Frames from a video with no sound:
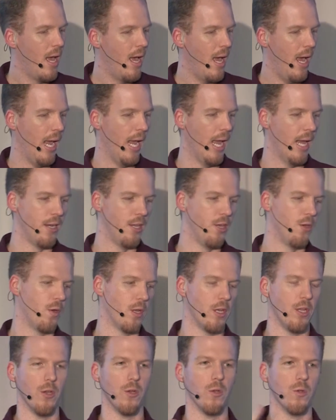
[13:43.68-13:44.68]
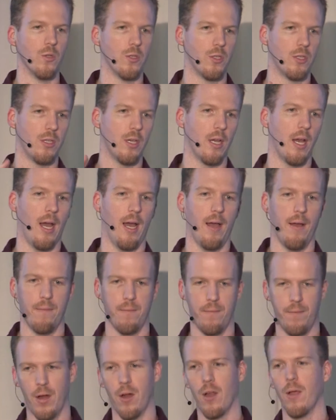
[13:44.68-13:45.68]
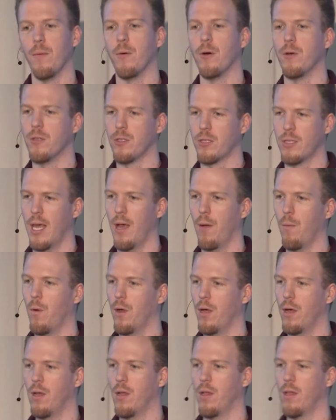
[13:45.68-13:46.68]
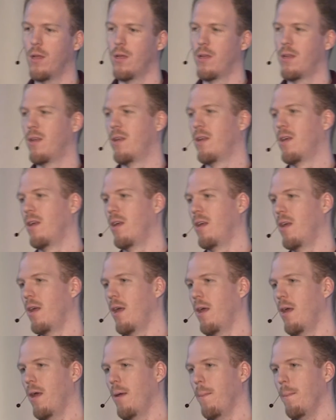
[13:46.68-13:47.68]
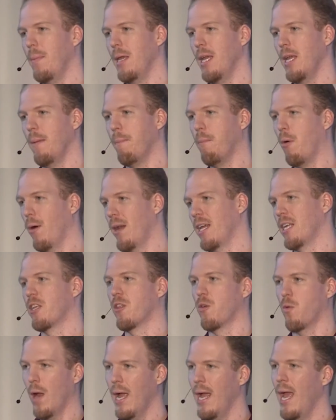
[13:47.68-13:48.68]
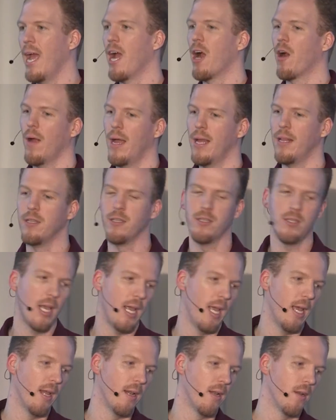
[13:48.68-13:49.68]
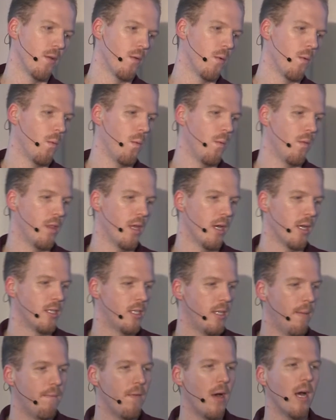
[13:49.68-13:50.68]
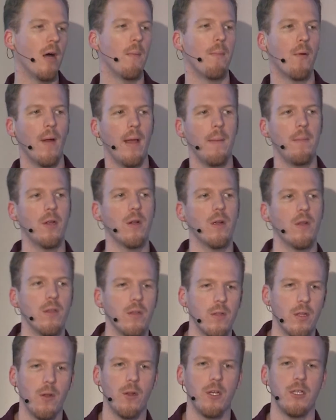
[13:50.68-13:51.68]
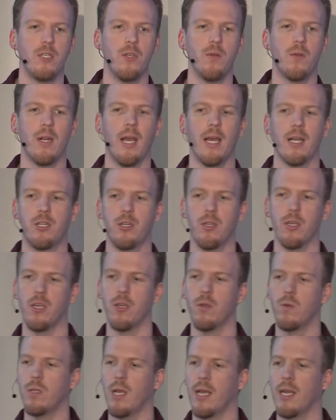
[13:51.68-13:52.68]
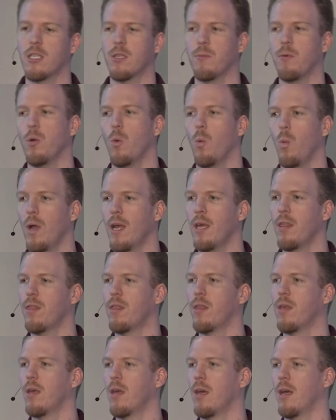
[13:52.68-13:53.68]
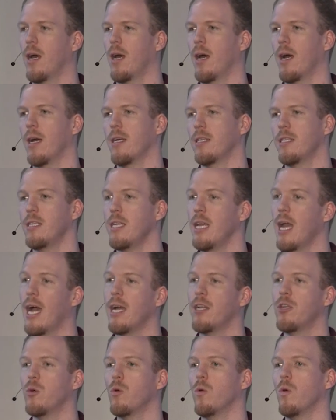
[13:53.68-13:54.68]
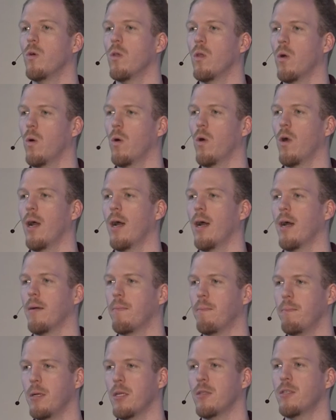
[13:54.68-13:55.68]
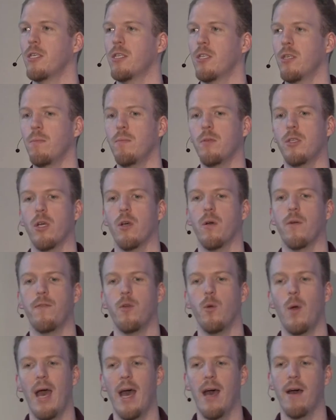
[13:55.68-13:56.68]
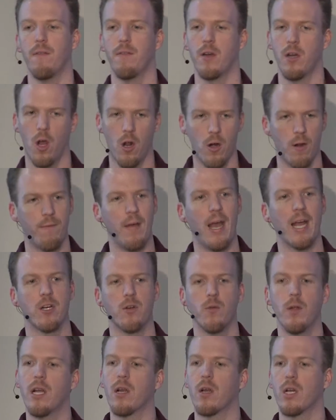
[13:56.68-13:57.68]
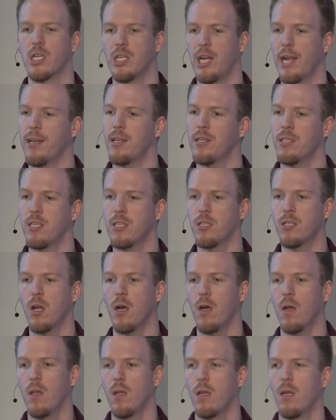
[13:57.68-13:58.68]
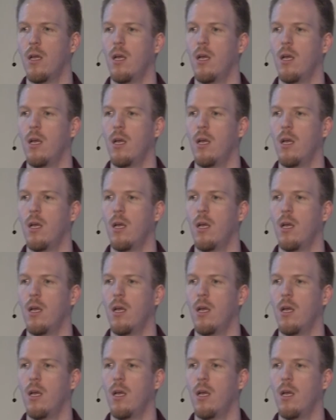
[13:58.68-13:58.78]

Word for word: and you can use uh, variables that will be pointing to the right A R Ns. And the zip file parameter, you'll notice, you can actually use Ansible with a C I tool or a build system. So if you have an Artifactory or a Jenkins install,